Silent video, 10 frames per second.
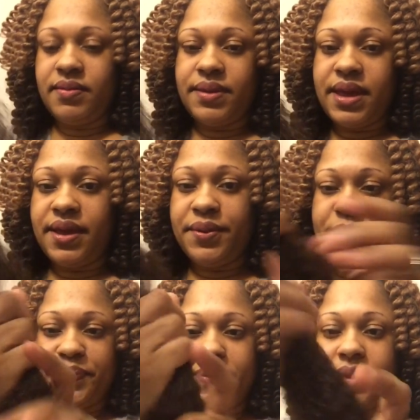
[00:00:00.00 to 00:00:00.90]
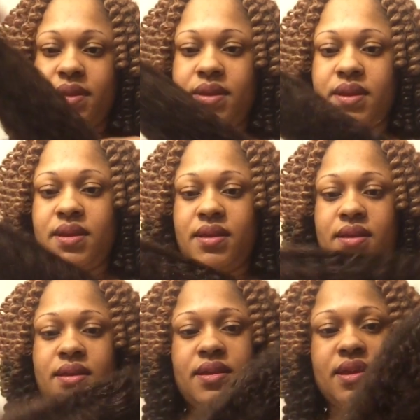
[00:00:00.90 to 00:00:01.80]
Okay,
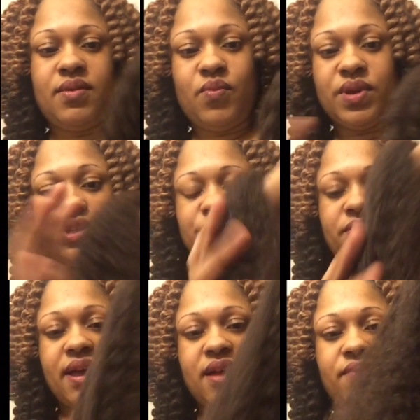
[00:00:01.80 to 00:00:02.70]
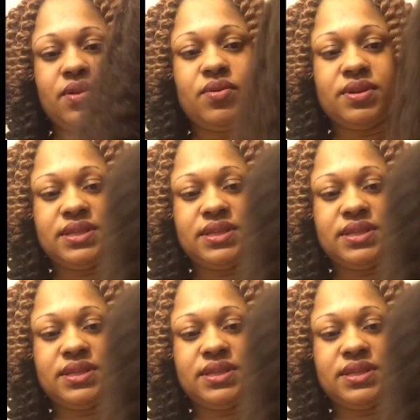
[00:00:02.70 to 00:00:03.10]
and once you have it all